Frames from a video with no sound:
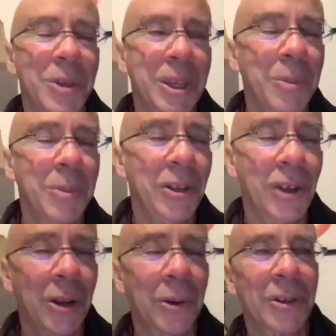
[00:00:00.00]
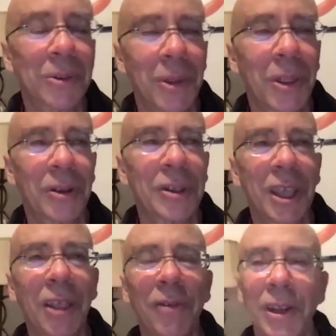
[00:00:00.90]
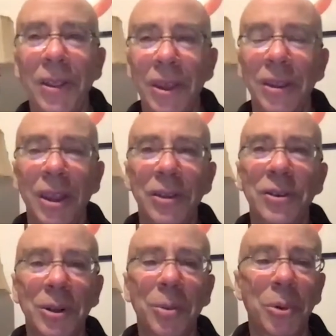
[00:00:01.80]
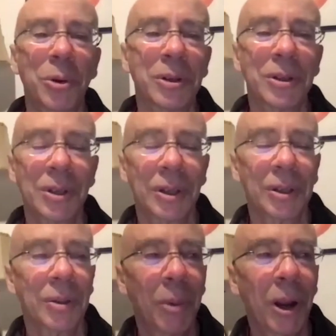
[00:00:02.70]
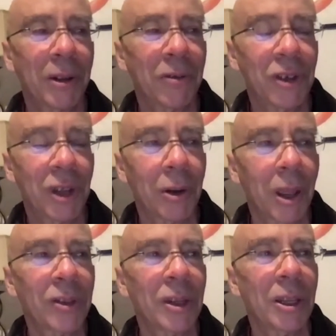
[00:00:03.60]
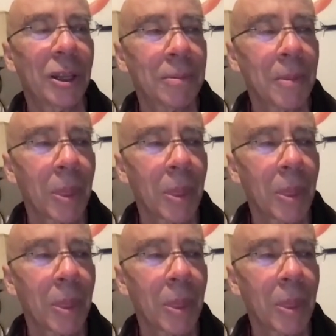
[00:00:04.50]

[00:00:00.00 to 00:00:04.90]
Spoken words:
we can be generous with ourselves, and I think that is an important part of generosity.